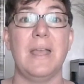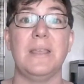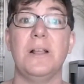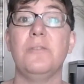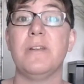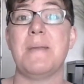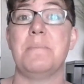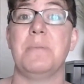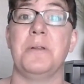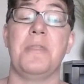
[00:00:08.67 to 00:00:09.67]
You'll
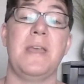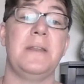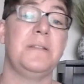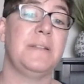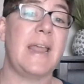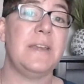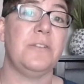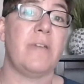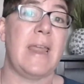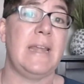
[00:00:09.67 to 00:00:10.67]
remember that site
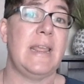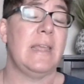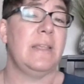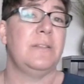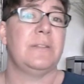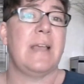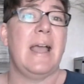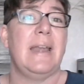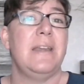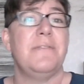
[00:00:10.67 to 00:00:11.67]
grading is
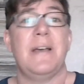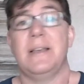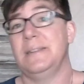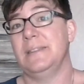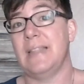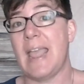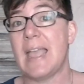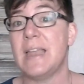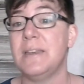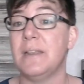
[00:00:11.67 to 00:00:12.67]
kind of a
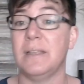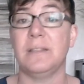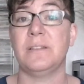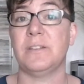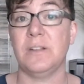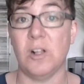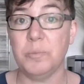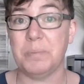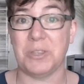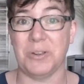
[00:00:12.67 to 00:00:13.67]
land
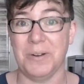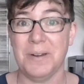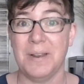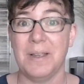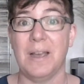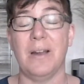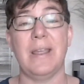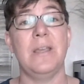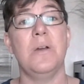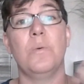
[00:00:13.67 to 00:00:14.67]
sculpture, all
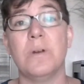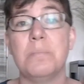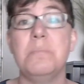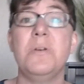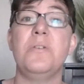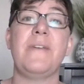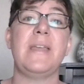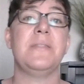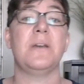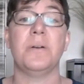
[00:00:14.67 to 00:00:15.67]
right? We're
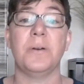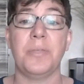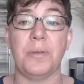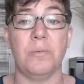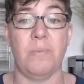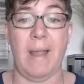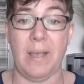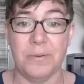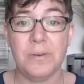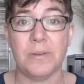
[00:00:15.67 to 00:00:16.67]
moving the earth
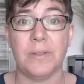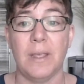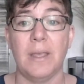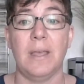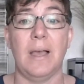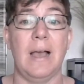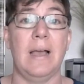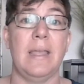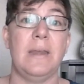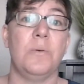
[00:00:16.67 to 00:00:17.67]
around
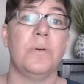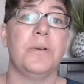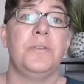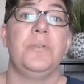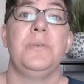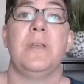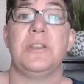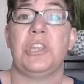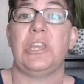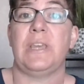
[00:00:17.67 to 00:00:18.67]
in order to
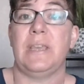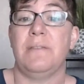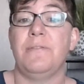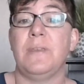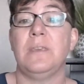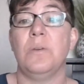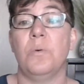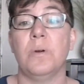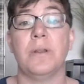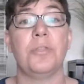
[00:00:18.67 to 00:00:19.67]
achieve
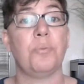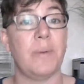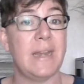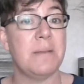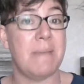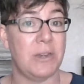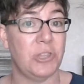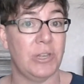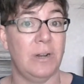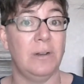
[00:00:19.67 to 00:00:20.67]
your
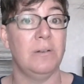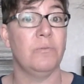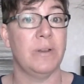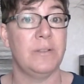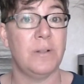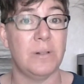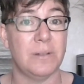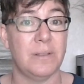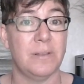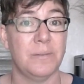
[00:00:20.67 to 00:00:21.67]
three-dimensional
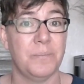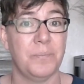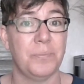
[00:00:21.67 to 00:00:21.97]
results.